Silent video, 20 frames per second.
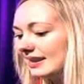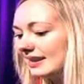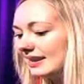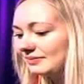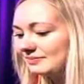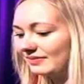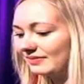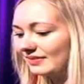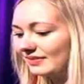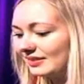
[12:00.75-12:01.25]

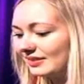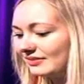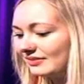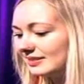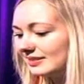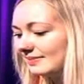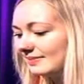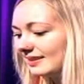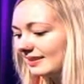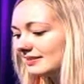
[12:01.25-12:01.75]
father
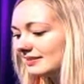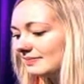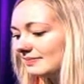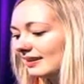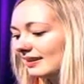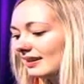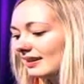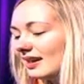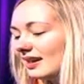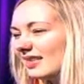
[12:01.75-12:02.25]
explained to me
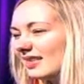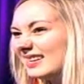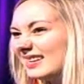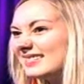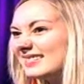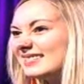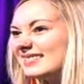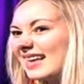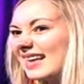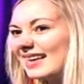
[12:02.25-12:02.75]
the
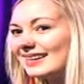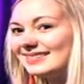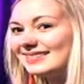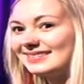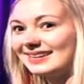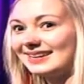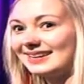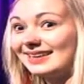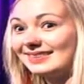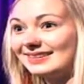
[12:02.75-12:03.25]
insanity and
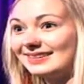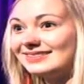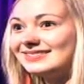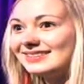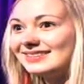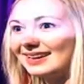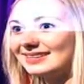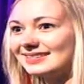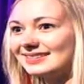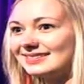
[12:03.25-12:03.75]
the
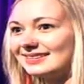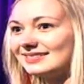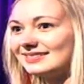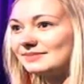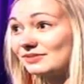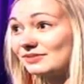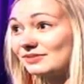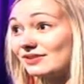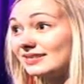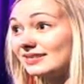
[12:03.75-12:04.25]
injustice of
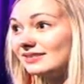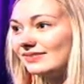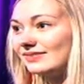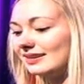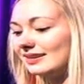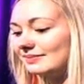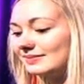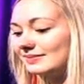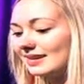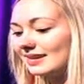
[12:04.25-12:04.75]
progressive income
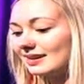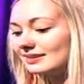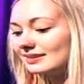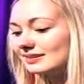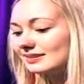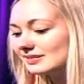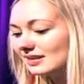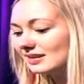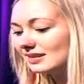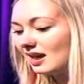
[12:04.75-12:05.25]
tax.
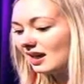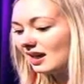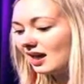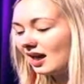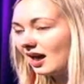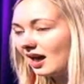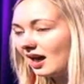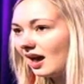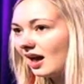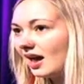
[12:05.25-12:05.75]

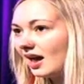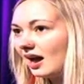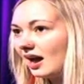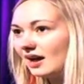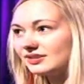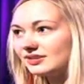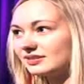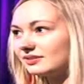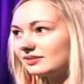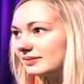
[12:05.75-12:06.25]
I just
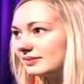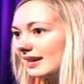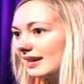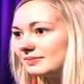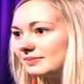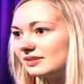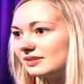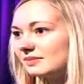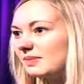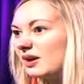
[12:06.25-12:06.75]
thought it was
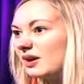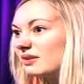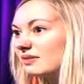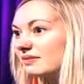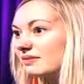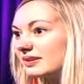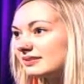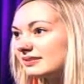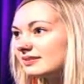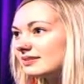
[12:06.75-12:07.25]
absolutely abhorrent.
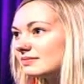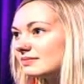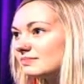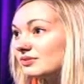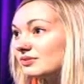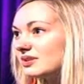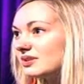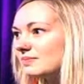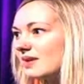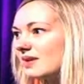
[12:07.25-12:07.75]
The more you
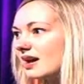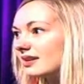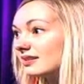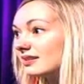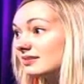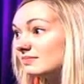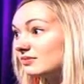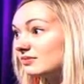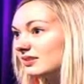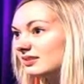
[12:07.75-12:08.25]
work and the more
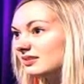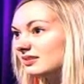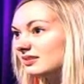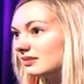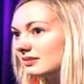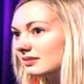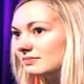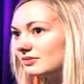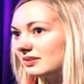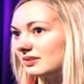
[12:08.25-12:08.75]
you do, the more
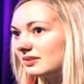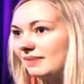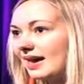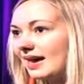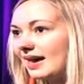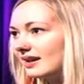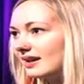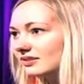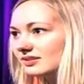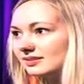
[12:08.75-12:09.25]
you pay. It
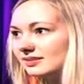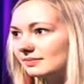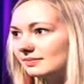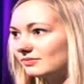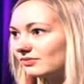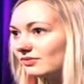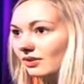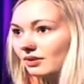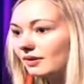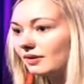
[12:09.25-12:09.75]
just seemed
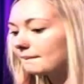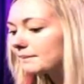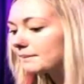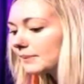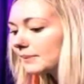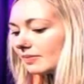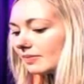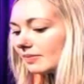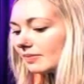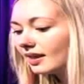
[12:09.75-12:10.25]
wrong.
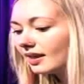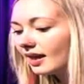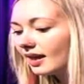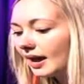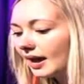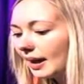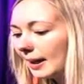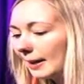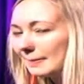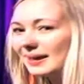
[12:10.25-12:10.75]
Yeah. Um,
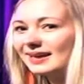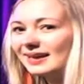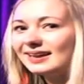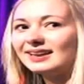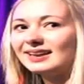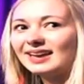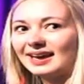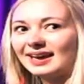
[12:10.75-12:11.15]
yeah.